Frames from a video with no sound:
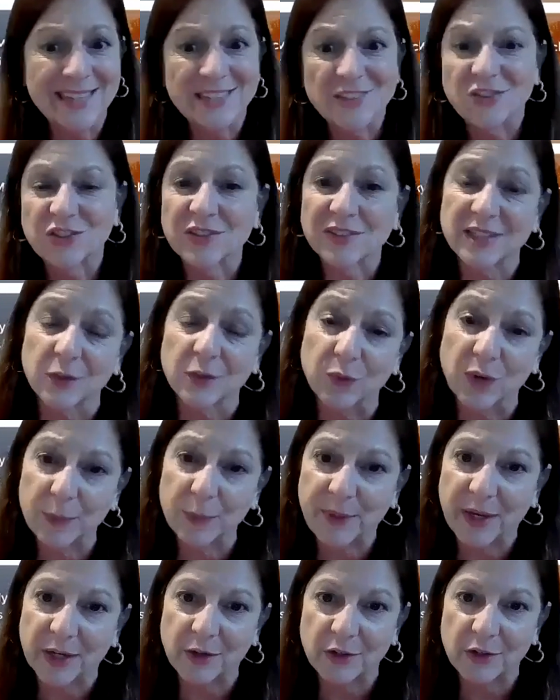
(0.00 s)
again, just get
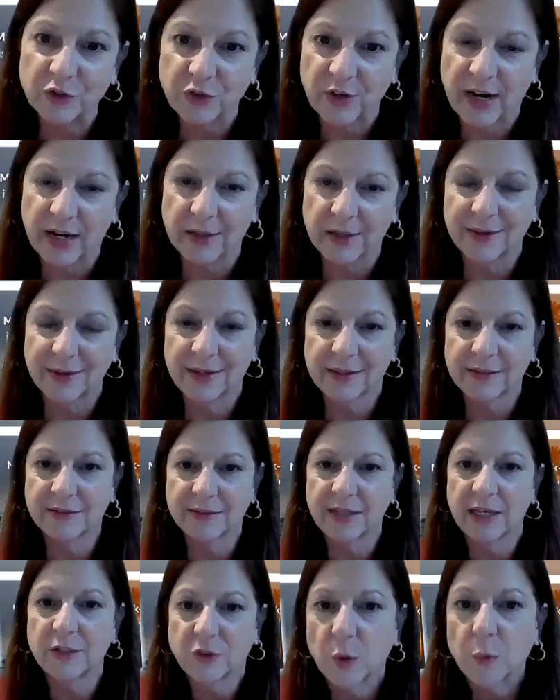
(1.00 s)
right back on track the
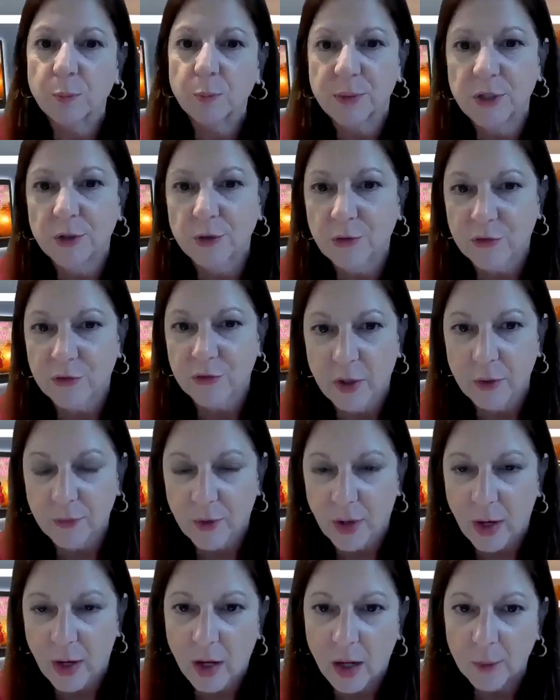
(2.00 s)
next day. Don't beat
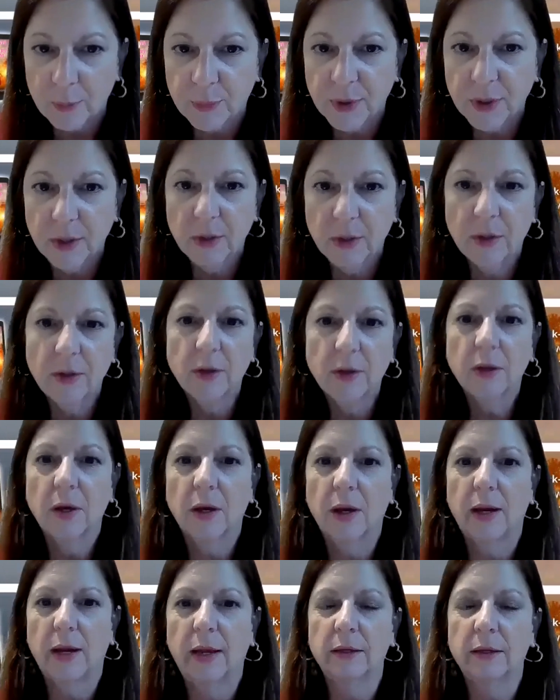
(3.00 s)
yourself up.
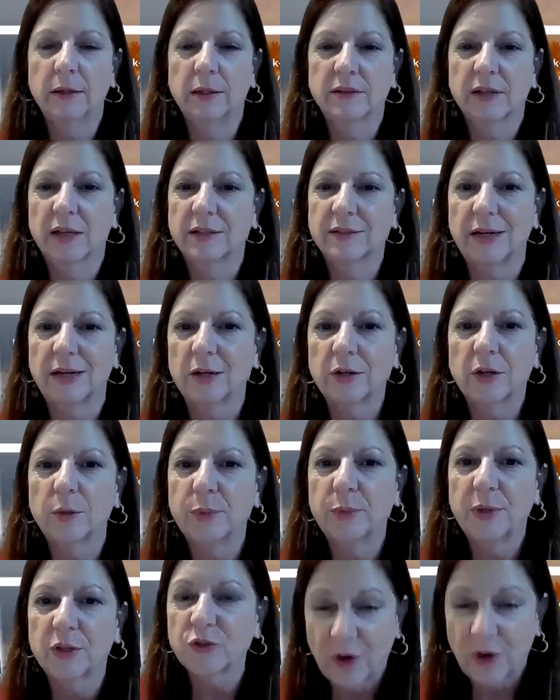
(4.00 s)
And it's not
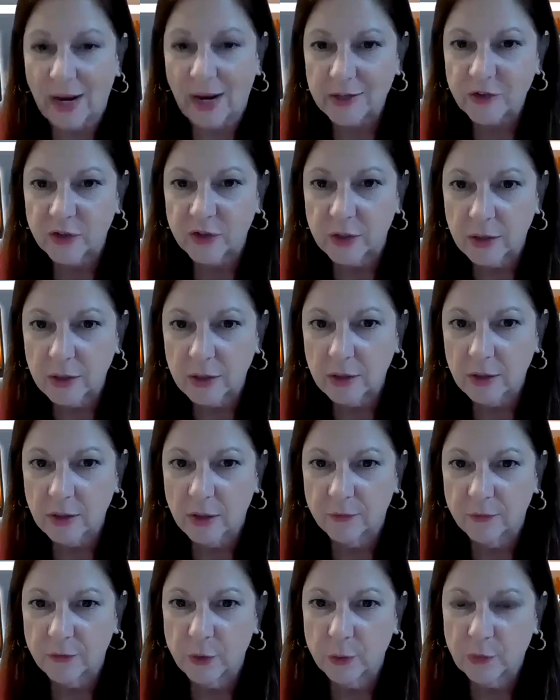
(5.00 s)
going to be a
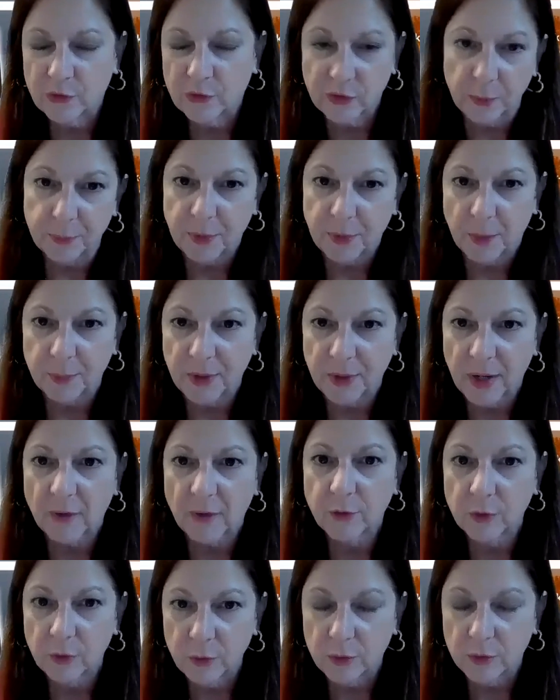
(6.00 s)
tragedy if you slip up and
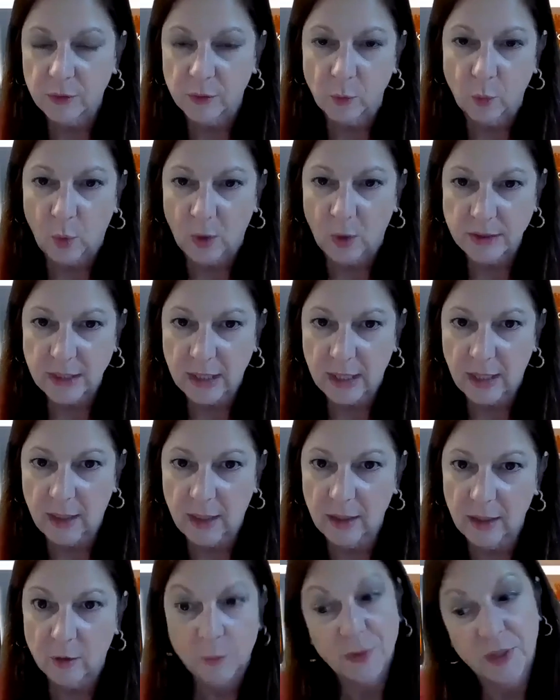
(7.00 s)
have gluten one
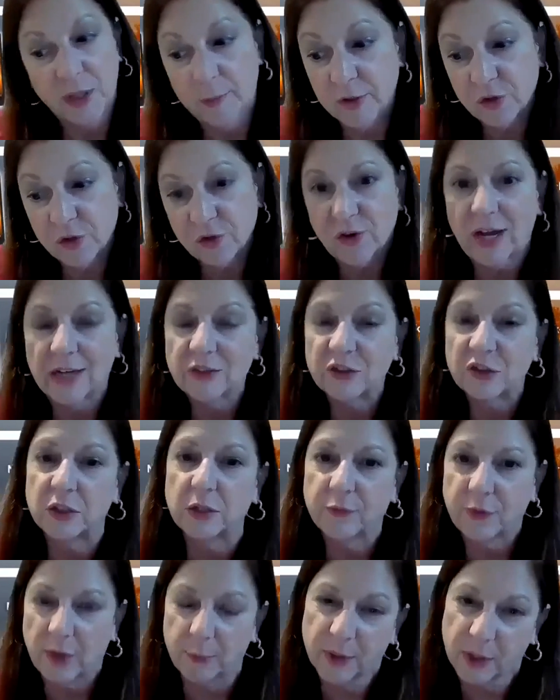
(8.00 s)
day. It'll become a
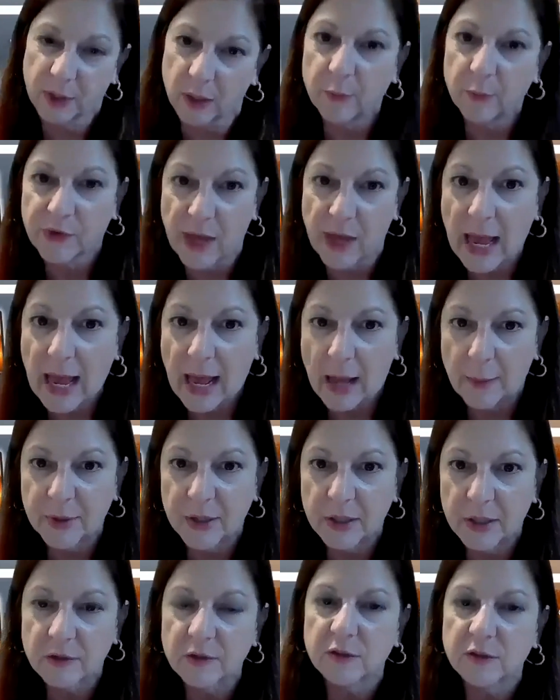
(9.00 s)
tragedy if that becomes a
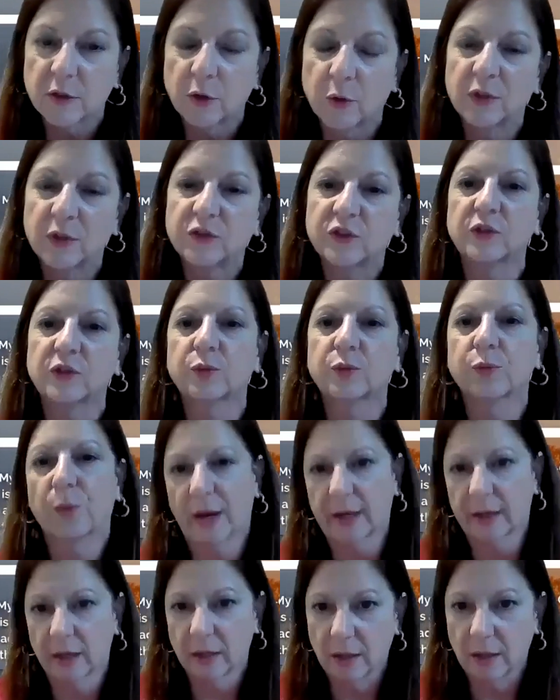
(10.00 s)
habit. So it's just
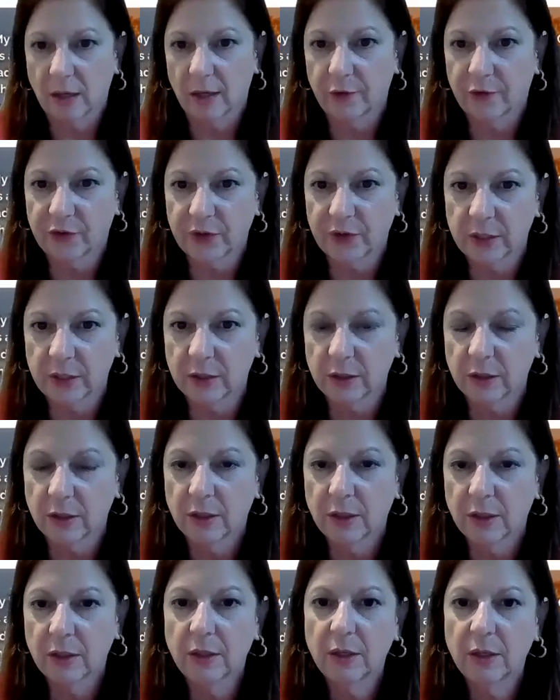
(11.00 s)

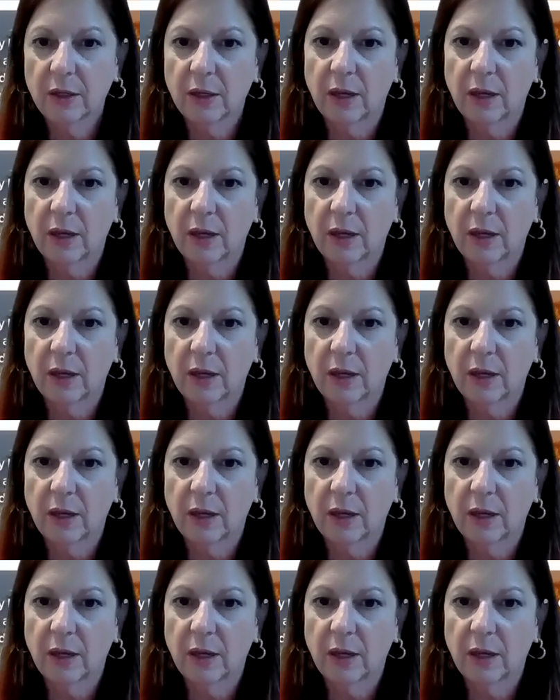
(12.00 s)
recognizing